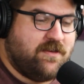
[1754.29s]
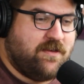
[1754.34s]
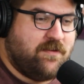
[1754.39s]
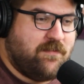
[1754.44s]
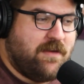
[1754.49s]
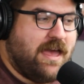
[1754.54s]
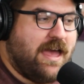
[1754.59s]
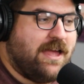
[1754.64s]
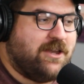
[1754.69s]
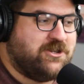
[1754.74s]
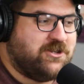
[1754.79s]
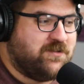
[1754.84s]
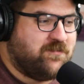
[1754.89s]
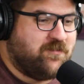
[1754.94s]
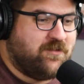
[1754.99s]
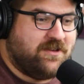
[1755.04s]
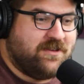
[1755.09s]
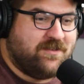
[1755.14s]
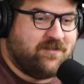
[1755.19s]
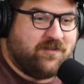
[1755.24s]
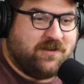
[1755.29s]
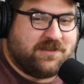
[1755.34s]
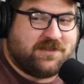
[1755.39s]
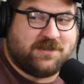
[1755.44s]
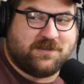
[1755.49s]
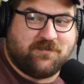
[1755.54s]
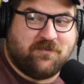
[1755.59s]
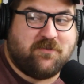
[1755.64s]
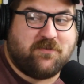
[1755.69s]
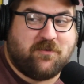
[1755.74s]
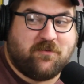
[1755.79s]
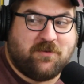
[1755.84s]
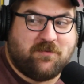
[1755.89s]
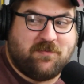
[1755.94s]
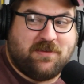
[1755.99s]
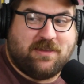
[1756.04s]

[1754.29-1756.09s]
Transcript: imagine what, what this movie would